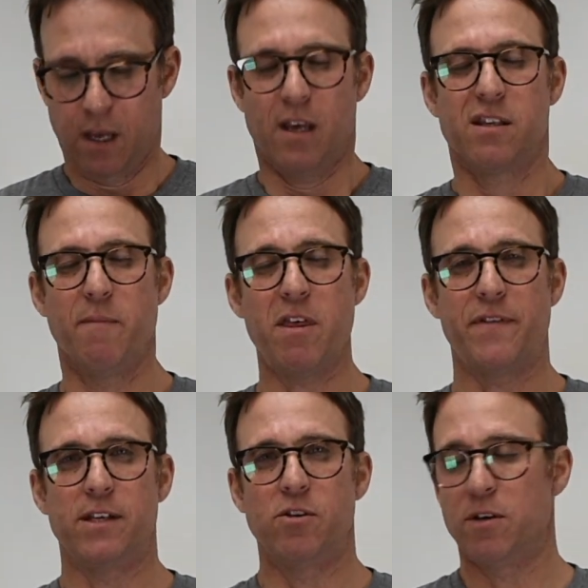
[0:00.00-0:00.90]
Some other
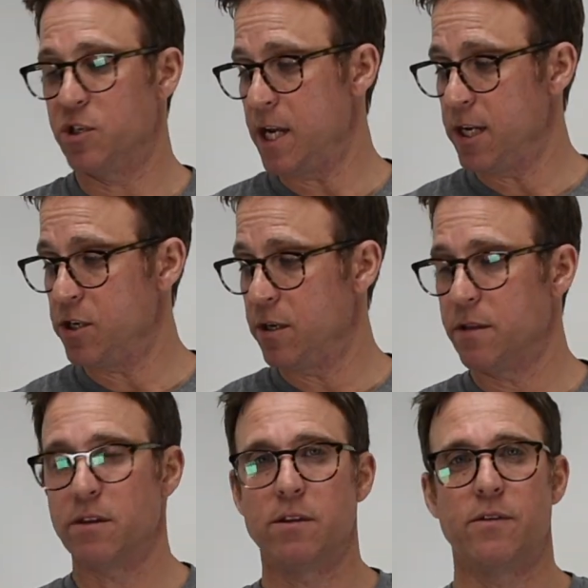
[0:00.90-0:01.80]
things you can change.
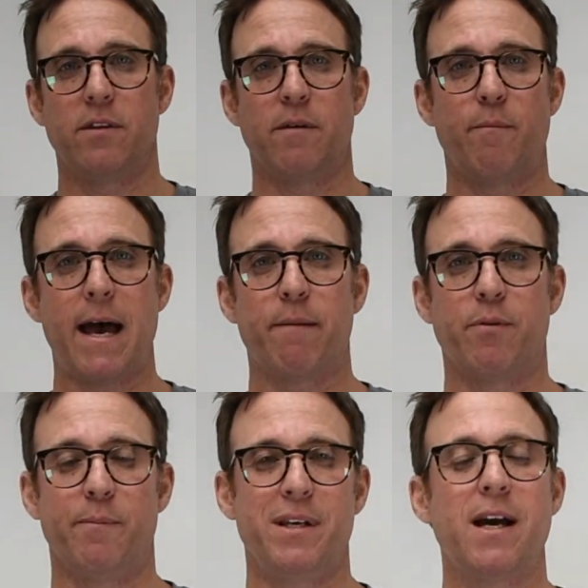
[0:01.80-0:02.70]
The
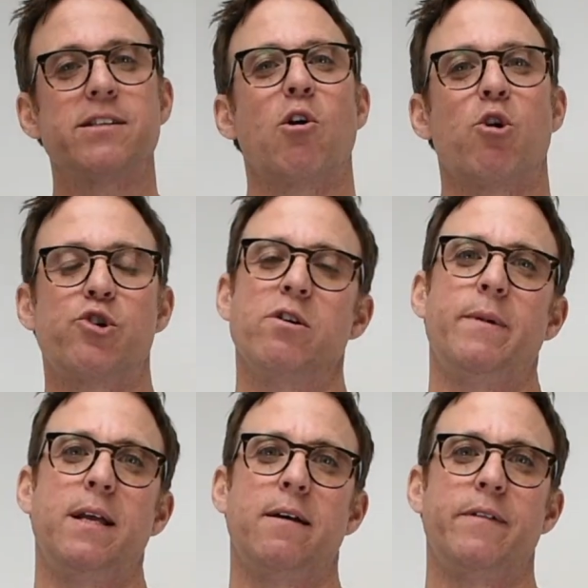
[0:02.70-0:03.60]
Magpul, because there are so
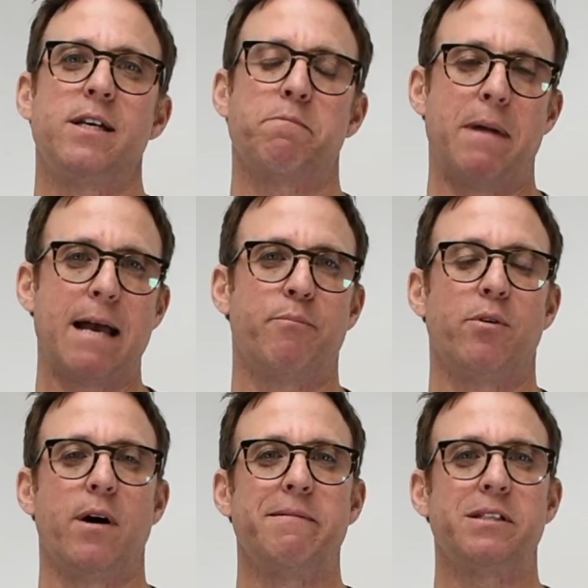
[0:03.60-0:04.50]
many of this,
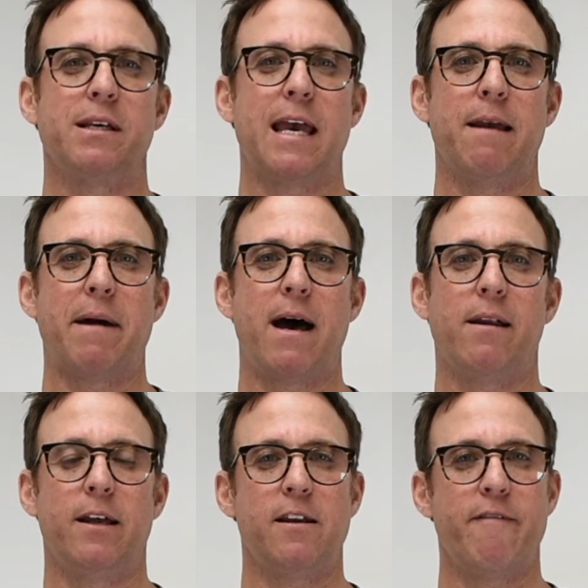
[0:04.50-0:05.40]
Magpul obviously came
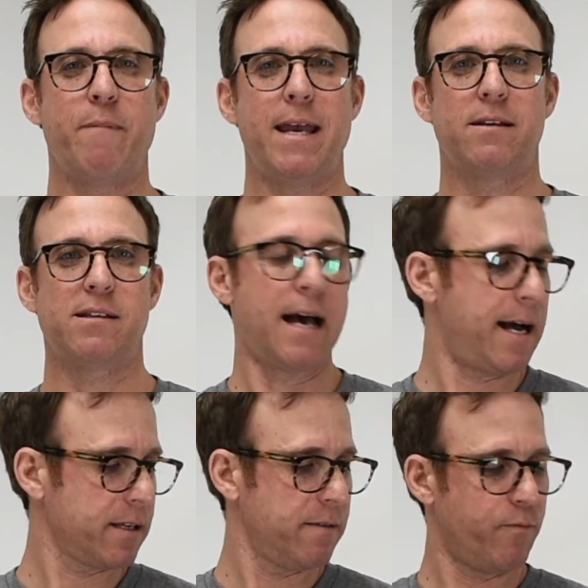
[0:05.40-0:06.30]
out, and they've made
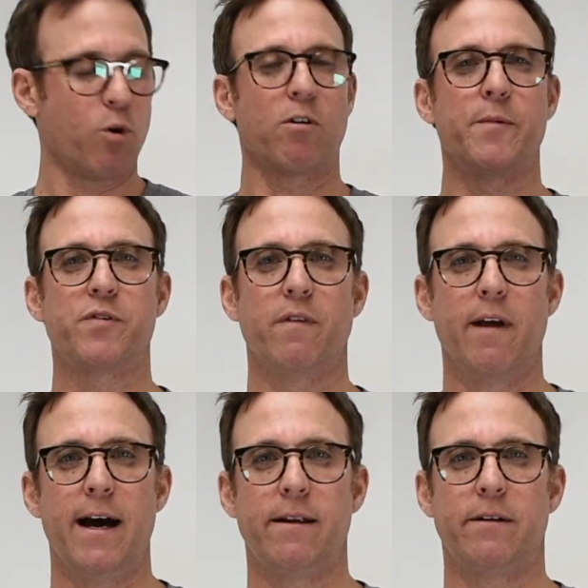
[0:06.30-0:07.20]
stocks and foregrips for
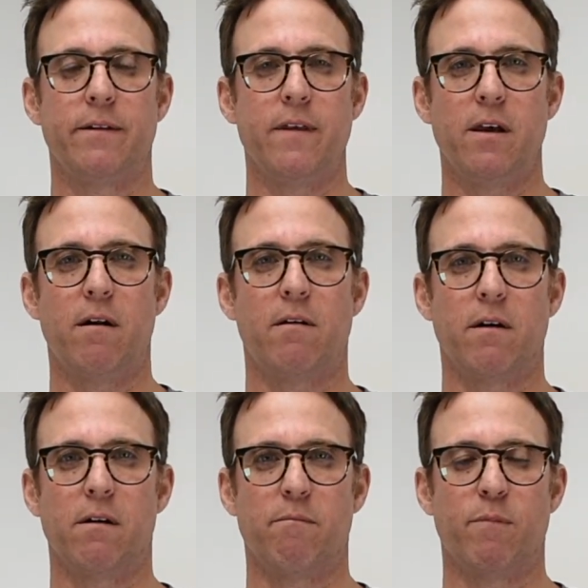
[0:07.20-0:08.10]
that
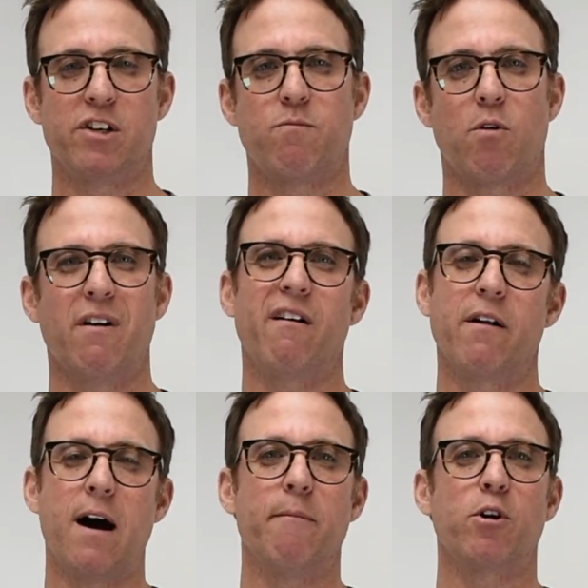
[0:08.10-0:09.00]
are much more
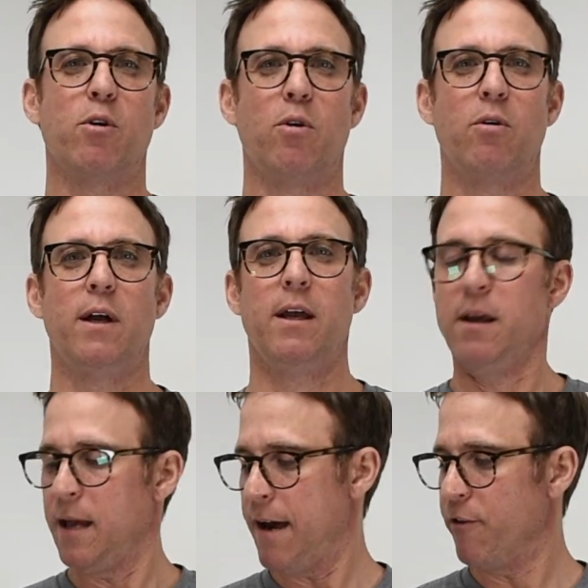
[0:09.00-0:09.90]
ergonomical,
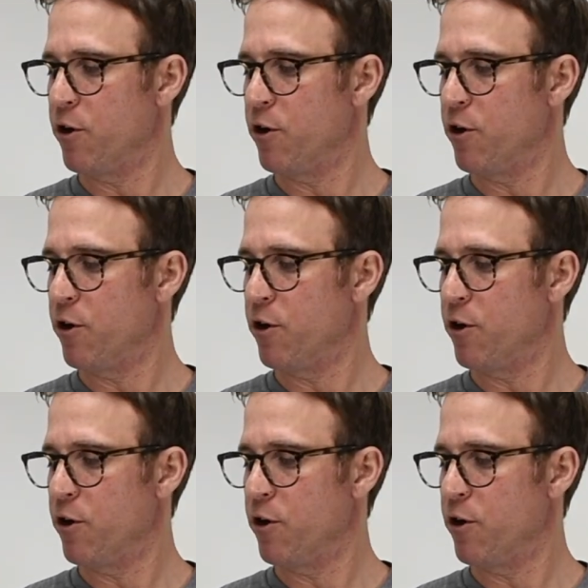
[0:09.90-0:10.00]
have a